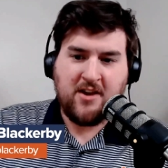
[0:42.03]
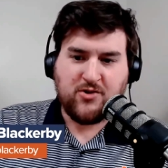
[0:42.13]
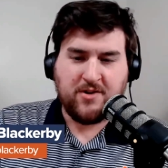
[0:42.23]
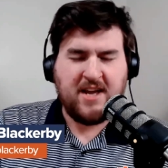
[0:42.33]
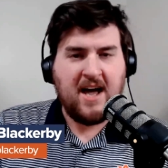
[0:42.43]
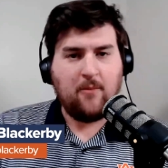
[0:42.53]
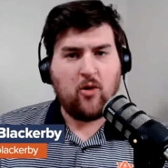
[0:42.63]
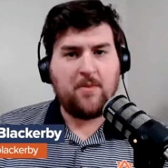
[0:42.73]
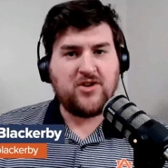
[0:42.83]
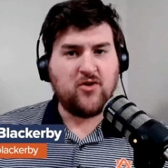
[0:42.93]
We'll be joined by
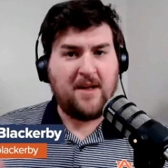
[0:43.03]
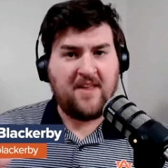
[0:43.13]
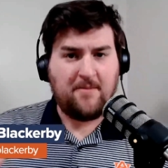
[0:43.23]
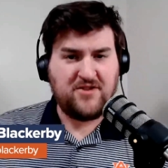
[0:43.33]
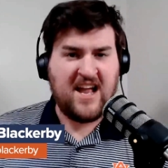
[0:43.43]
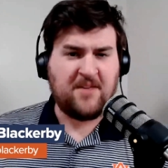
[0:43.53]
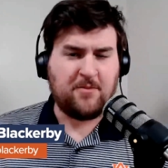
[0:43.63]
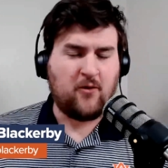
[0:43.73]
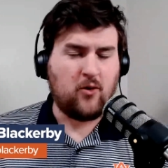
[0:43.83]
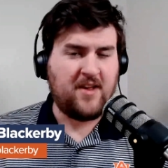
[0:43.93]
Zac Jasper, of course, every
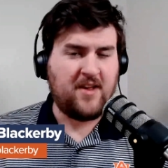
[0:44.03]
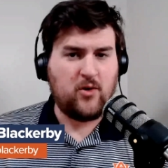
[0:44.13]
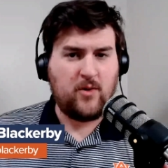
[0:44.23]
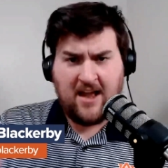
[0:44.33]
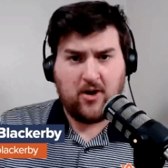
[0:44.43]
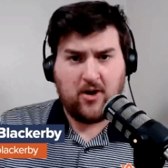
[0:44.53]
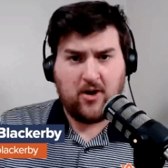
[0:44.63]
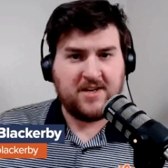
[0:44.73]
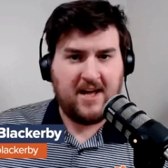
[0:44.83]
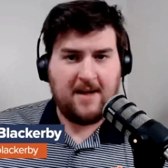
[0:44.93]
week, as we are
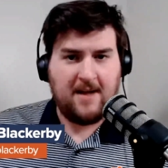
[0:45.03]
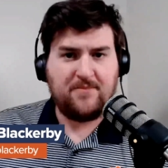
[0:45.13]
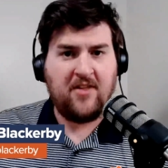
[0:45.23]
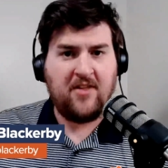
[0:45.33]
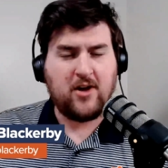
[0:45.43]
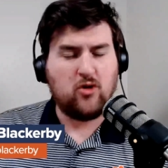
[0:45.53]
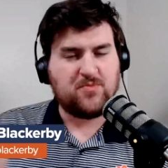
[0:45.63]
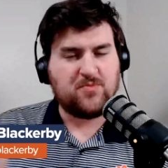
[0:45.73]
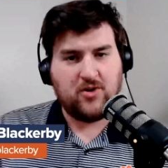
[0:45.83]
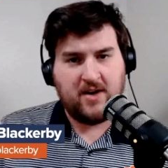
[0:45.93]
today, and then Coach
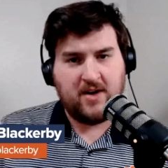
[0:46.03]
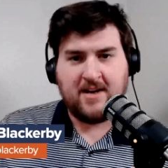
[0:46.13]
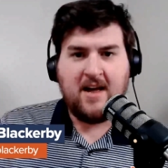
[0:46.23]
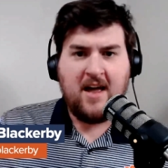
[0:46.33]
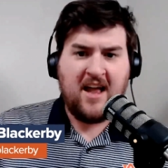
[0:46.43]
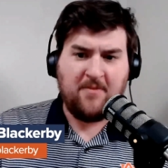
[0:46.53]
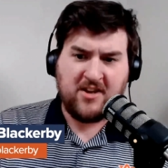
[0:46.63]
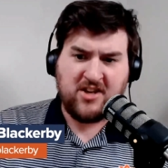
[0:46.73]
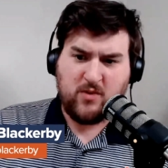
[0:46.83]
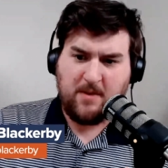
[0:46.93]
Prewett as
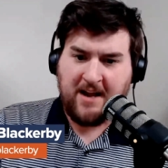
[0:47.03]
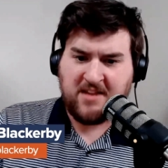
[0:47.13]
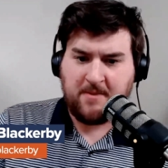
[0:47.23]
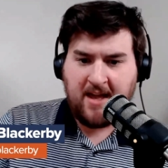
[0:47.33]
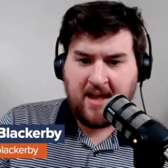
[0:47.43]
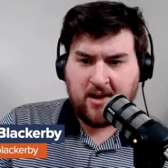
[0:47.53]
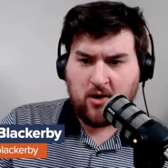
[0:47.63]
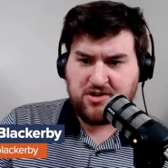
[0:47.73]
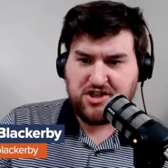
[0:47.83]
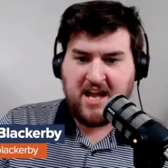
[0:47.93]
much as we possibly can,
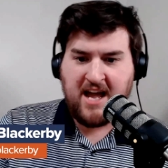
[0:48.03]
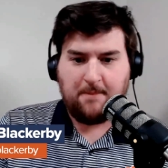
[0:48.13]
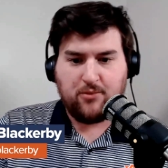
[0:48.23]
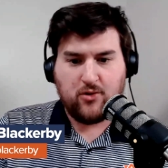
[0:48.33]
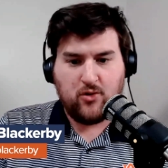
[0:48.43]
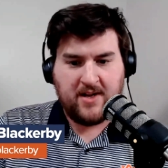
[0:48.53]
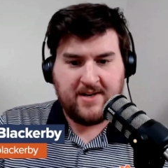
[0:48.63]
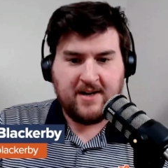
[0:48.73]
Coach Chad Prewett,